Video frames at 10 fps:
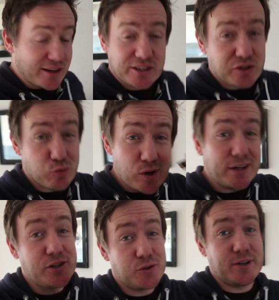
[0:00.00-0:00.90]
I actually
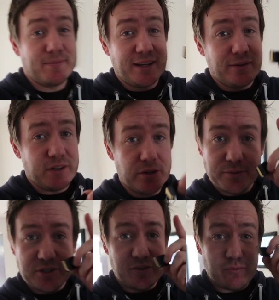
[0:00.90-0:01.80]
really enjoyed making
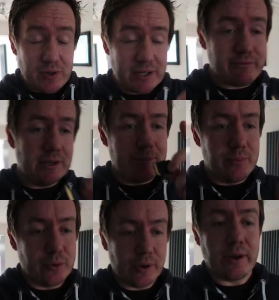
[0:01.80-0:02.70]
videos, which is really, really
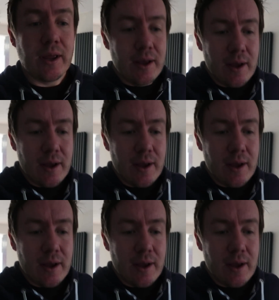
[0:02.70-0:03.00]
important.